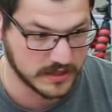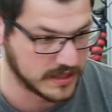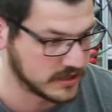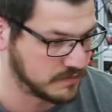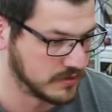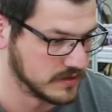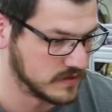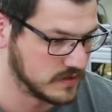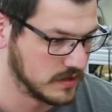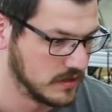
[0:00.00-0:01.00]
the test
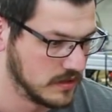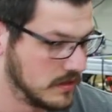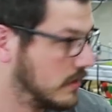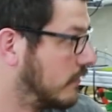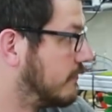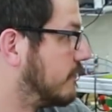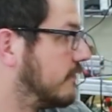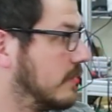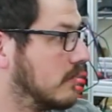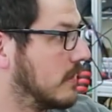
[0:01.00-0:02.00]
prints. I'll
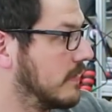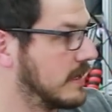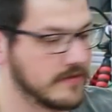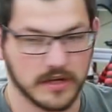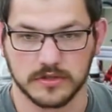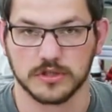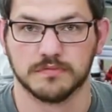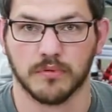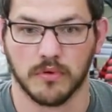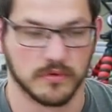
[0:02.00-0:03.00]
figure out, I think I have an extra
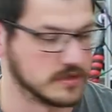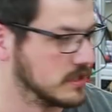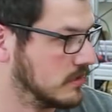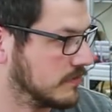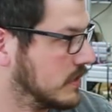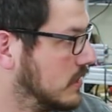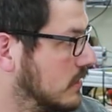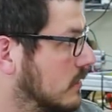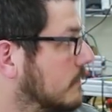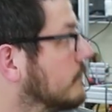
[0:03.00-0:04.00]
spool holder sitting over
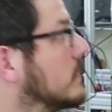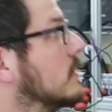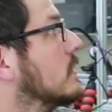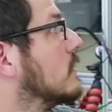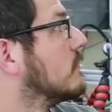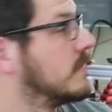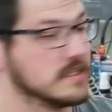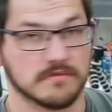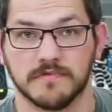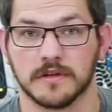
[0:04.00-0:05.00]
here. And I'll
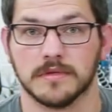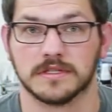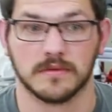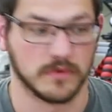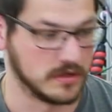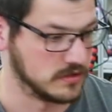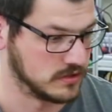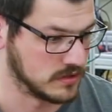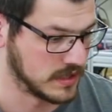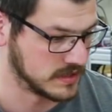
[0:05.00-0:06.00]
find some filament somewhere to
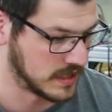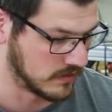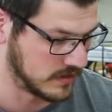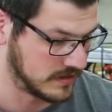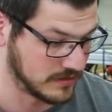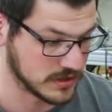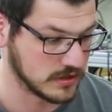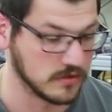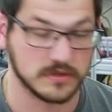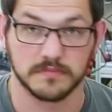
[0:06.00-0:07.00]
try this out with. There is
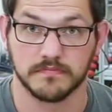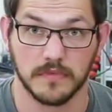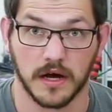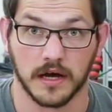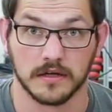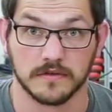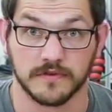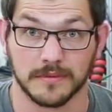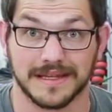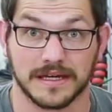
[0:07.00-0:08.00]
no
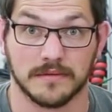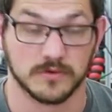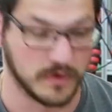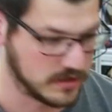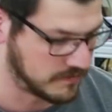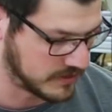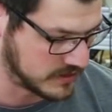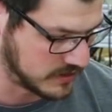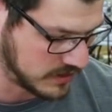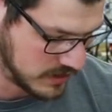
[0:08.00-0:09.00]
filament that comes with the
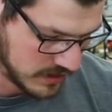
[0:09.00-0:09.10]
printer,